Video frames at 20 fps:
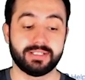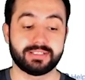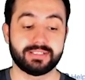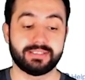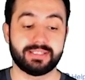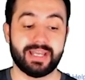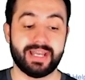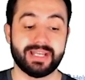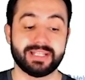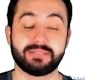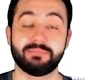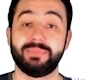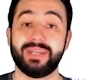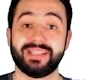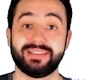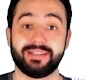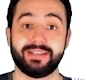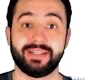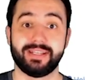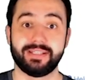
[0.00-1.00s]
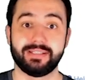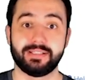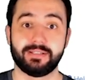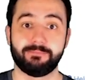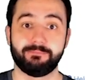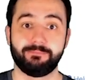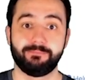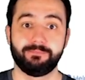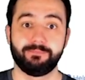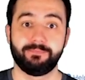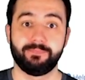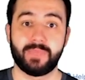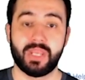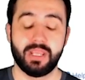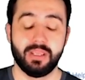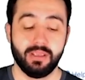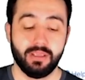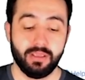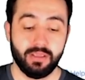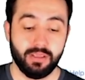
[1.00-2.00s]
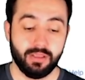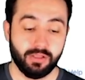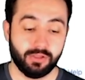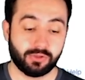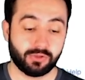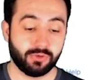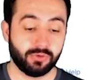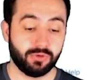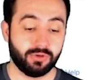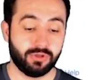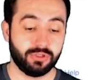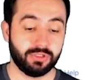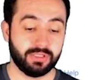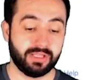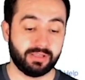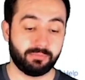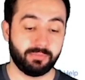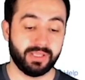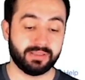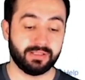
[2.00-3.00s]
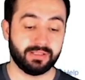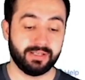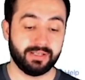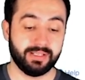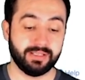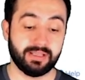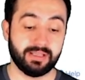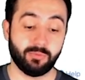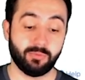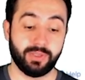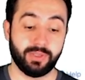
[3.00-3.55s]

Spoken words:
it as metadata. So on this metadata,